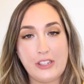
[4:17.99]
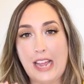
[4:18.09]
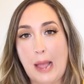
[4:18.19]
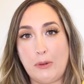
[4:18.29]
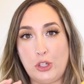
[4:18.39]
the
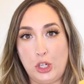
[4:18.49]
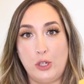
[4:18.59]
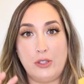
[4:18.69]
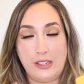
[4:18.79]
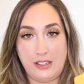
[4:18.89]
type of
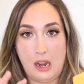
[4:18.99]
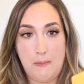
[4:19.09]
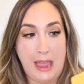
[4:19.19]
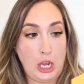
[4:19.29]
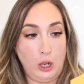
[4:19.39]
shoes that's
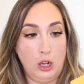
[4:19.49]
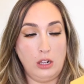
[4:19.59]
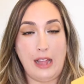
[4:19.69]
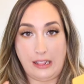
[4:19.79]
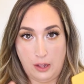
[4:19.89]
gonna make you
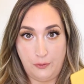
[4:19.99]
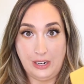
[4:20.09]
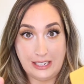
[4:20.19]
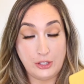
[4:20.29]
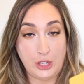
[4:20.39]
look like the
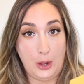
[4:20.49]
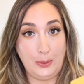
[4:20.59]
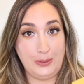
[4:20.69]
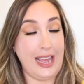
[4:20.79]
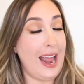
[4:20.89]
Flintstones.